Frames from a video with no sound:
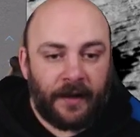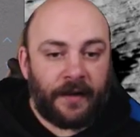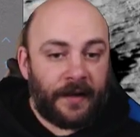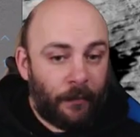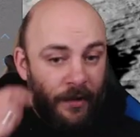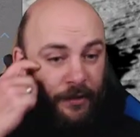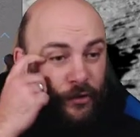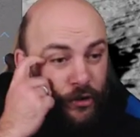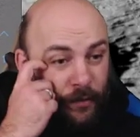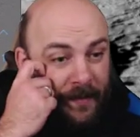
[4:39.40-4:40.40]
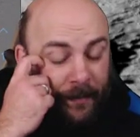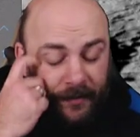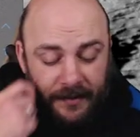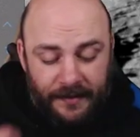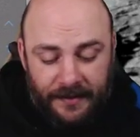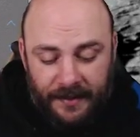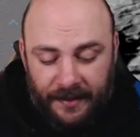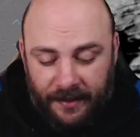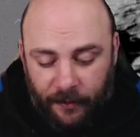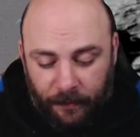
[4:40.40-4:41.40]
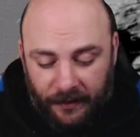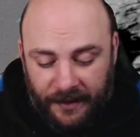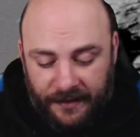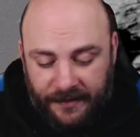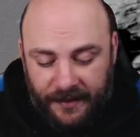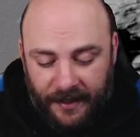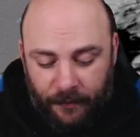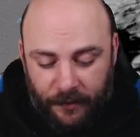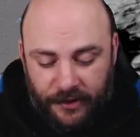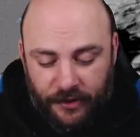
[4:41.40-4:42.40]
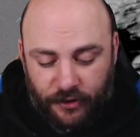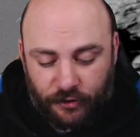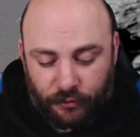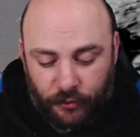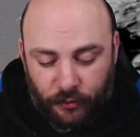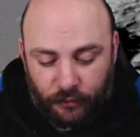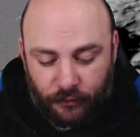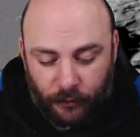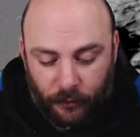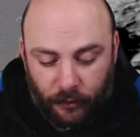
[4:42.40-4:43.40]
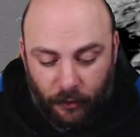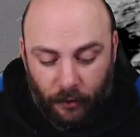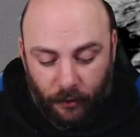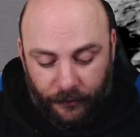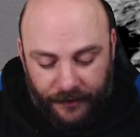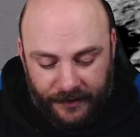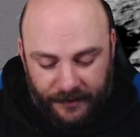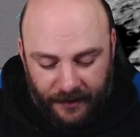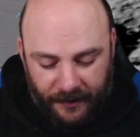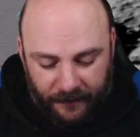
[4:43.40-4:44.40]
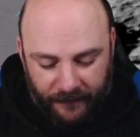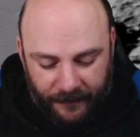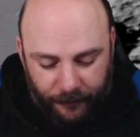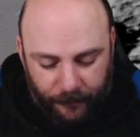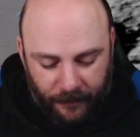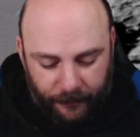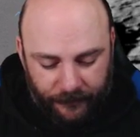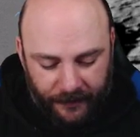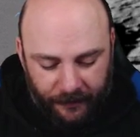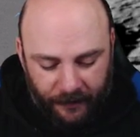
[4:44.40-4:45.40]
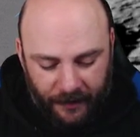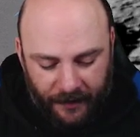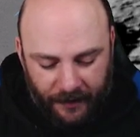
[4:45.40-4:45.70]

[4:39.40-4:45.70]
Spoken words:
Now, what you should be able to see here plain as day, which is true for all these eigenvector problems right here,